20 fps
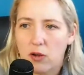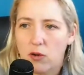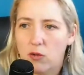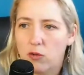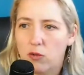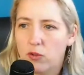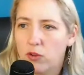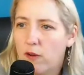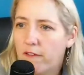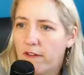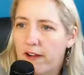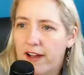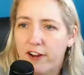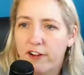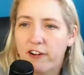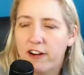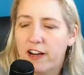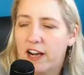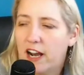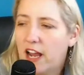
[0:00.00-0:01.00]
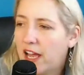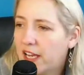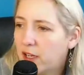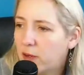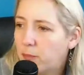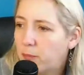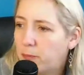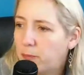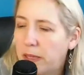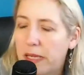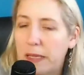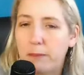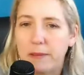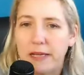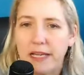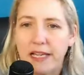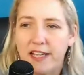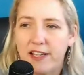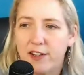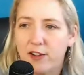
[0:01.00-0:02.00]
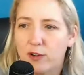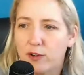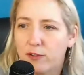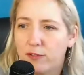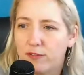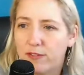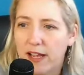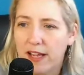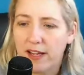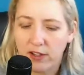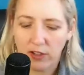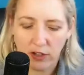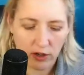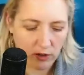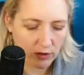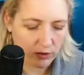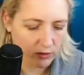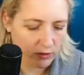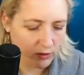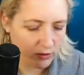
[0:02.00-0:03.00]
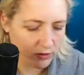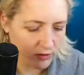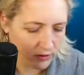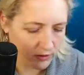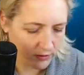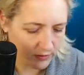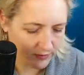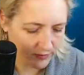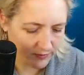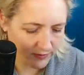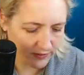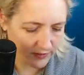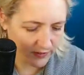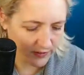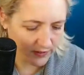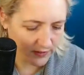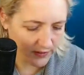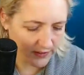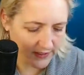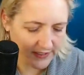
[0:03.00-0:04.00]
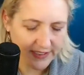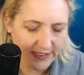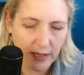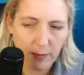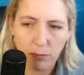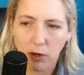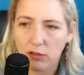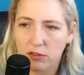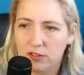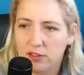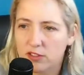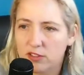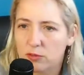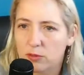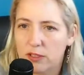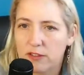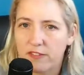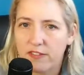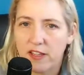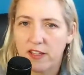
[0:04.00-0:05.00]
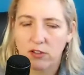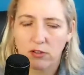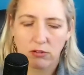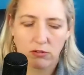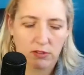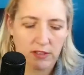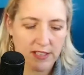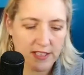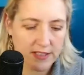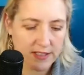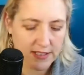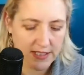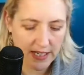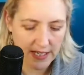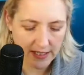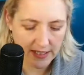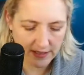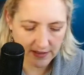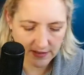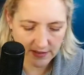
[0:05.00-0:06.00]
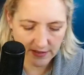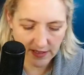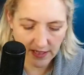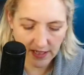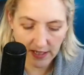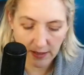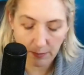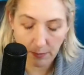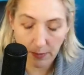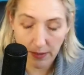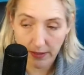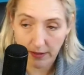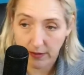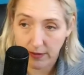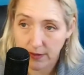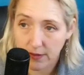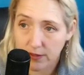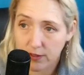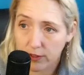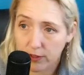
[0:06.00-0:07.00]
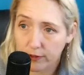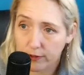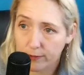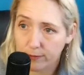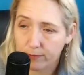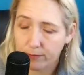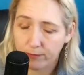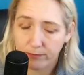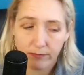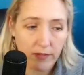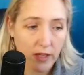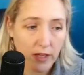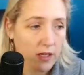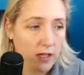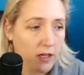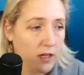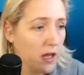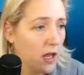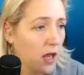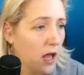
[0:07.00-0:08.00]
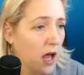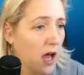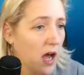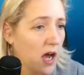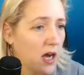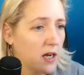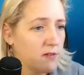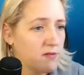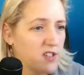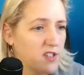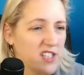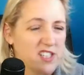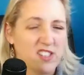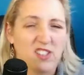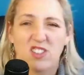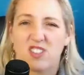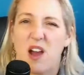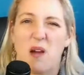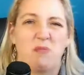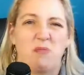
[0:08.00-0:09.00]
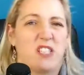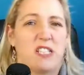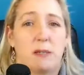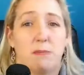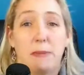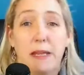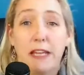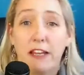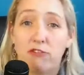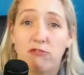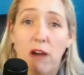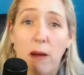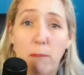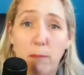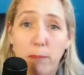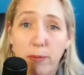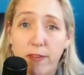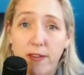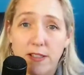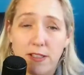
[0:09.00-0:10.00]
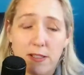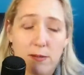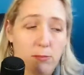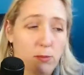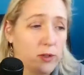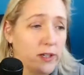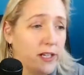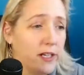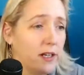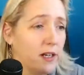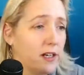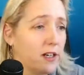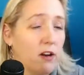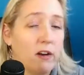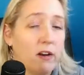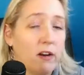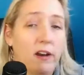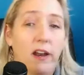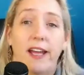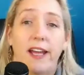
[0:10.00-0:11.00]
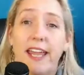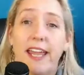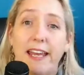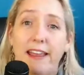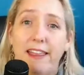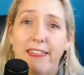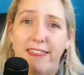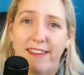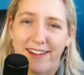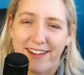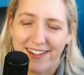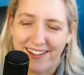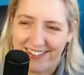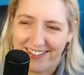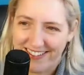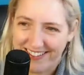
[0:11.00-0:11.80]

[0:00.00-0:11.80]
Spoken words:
Although I don't like Beamly or Fango or Zbox or whatever they're called these days any better. So I'm just a bit grump this morning. I don't like anything.